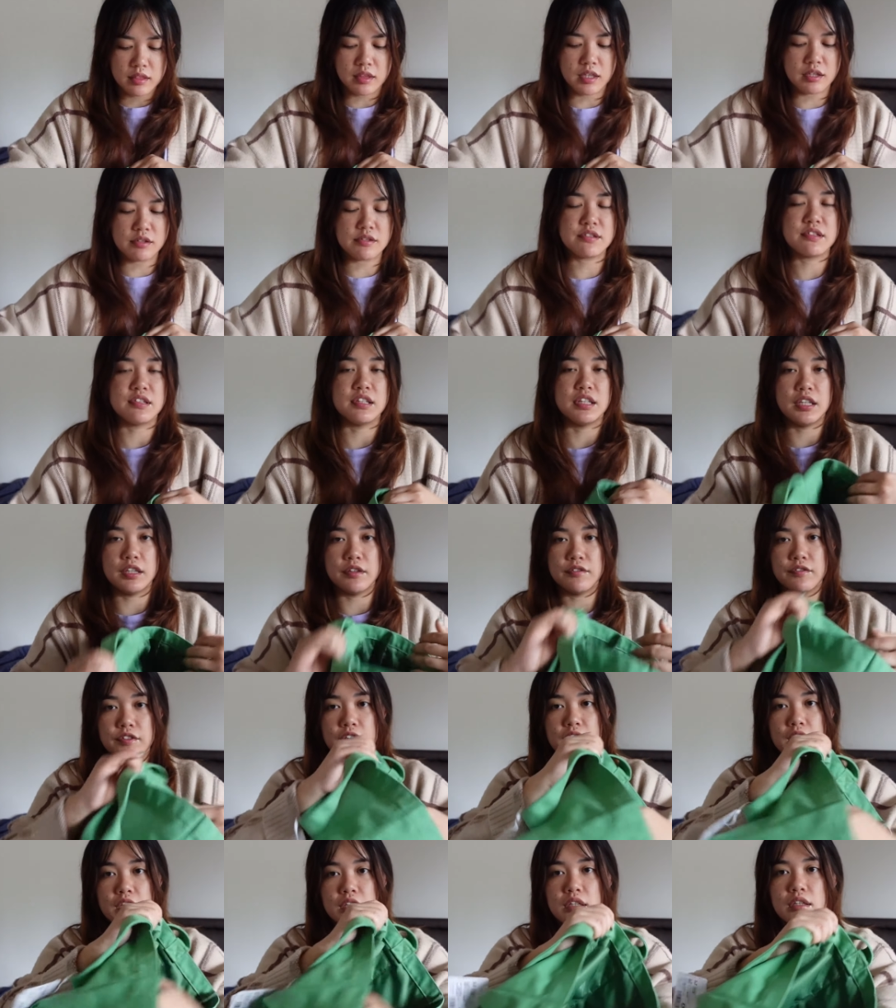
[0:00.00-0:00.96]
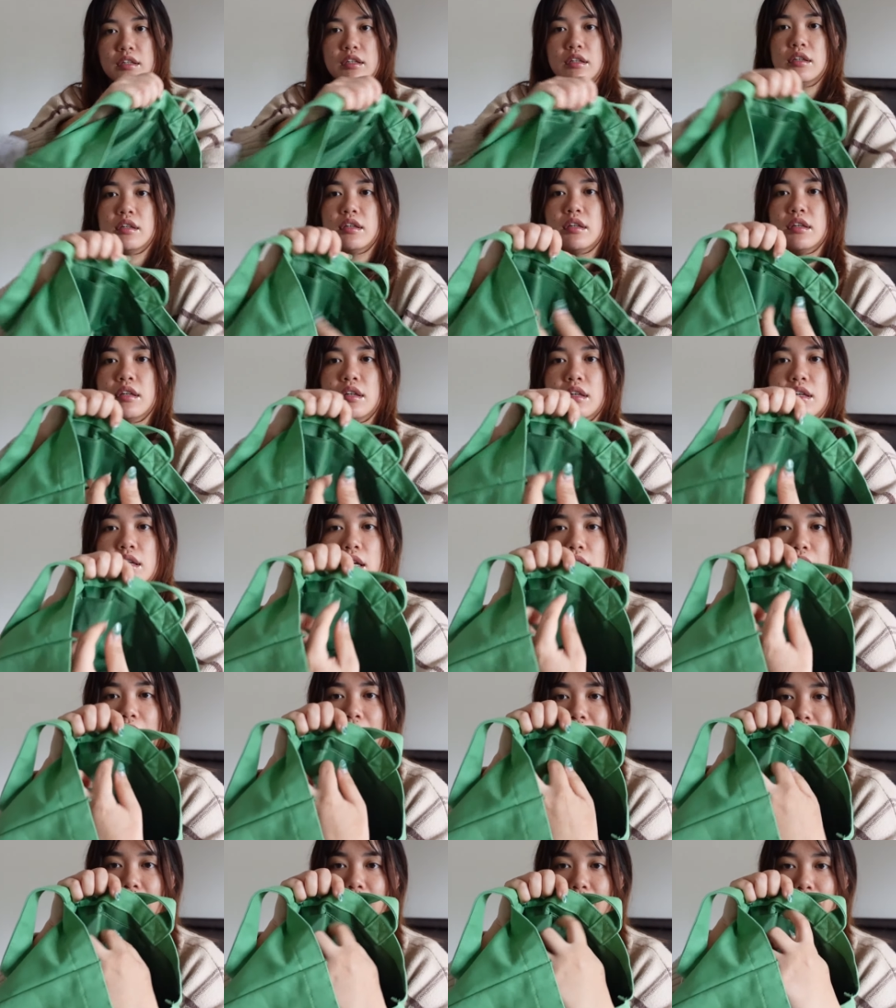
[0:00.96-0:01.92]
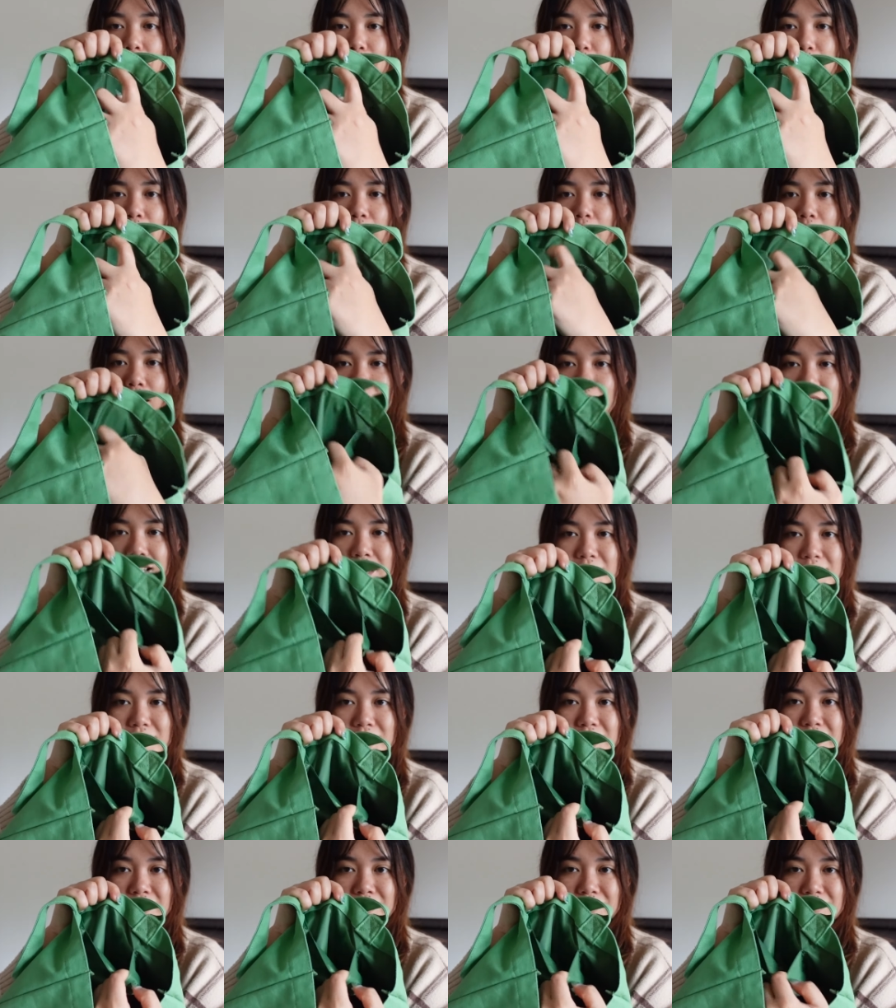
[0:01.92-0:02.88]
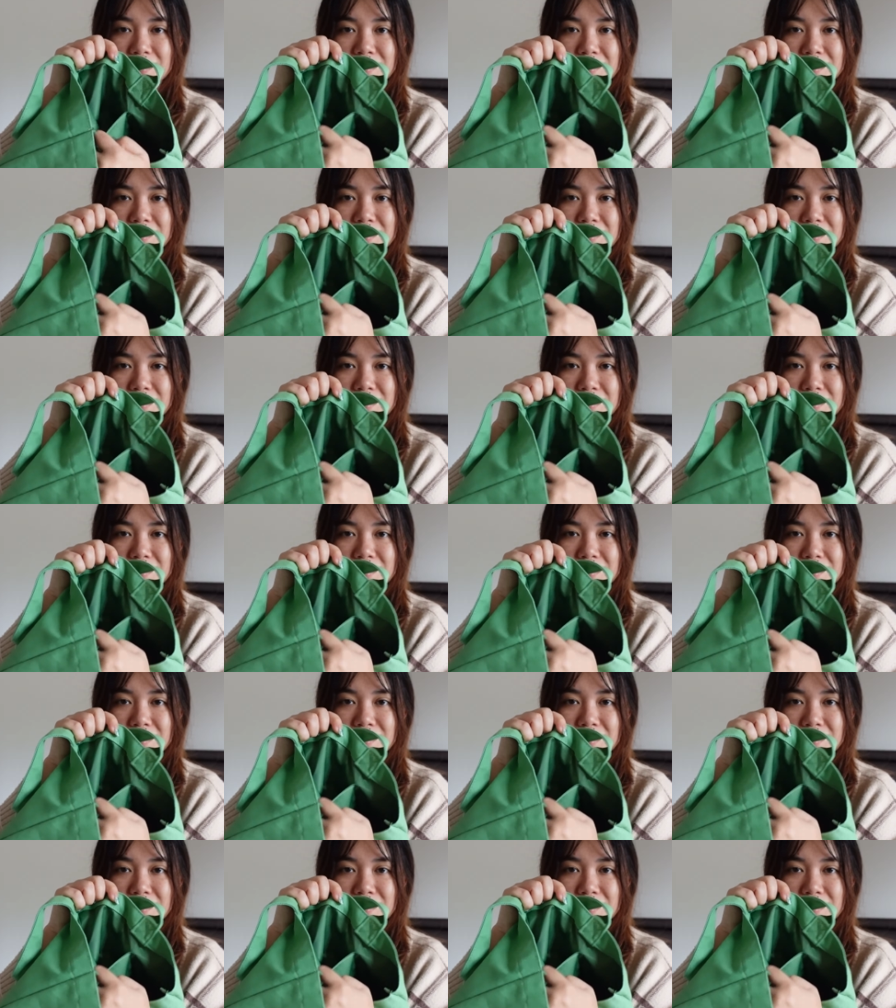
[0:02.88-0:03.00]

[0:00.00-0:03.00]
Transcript: There's even a pocket.